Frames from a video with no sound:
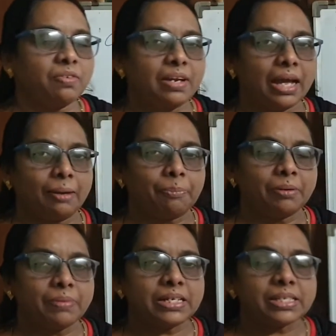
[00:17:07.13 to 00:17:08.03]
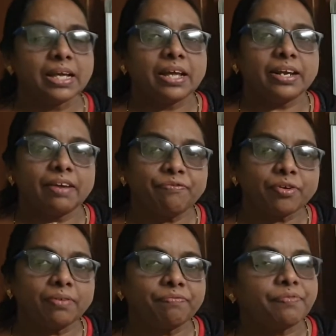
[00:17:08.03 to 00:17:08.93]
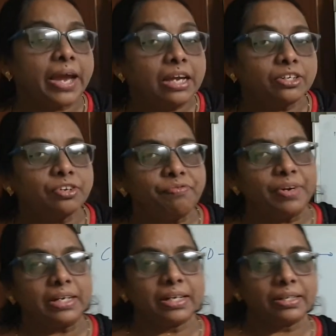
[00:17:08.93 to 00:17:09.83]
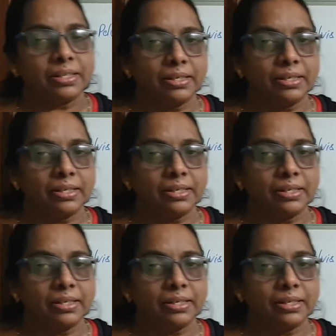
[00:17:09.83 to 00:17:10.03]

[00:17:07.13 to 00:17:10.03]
will happen means nephron fail to filter